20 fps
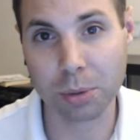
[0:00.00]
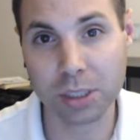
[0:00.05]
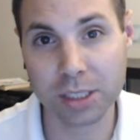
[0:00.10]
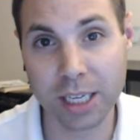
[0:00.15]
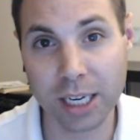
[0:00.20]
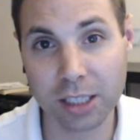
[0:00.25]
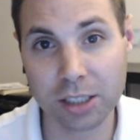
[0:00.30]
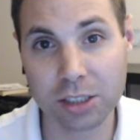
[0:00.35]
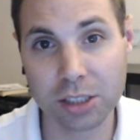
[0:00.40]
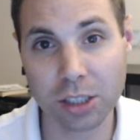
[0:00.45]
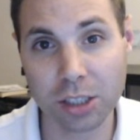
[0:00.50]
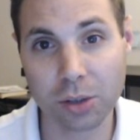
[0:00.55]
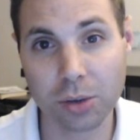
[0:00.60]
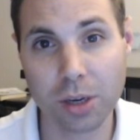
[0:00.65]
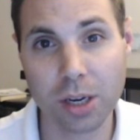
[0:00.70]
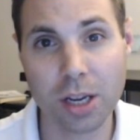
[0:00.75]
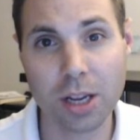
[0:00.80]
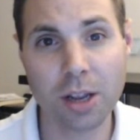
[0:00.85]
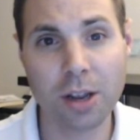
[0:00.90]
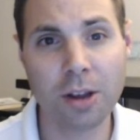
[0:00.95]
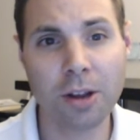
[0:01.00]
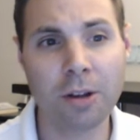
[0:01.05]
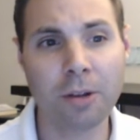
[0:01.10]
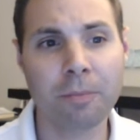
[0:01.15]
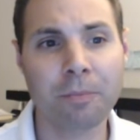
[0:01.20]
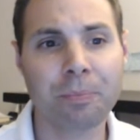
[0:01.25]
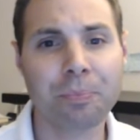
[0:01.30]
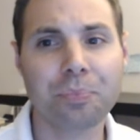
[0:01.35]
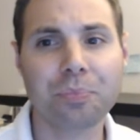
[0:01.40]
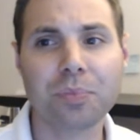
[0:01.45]
to protect you.
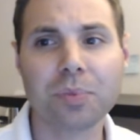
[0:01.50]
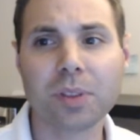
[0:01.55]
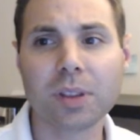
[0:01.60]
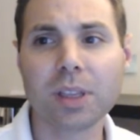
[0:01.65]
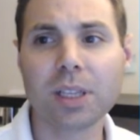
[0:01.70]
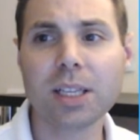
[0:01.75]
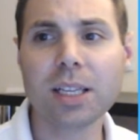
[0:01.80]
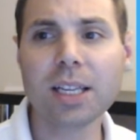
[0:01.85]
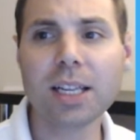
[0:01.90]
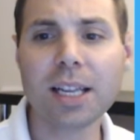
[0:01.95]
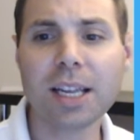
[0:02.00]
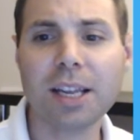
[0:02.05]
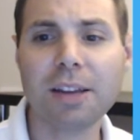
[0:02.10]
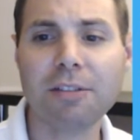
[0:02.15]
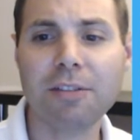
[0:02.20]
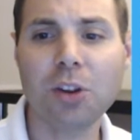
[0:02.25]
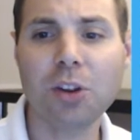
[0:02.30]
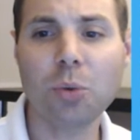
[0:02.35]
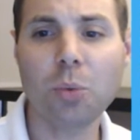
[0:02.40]
If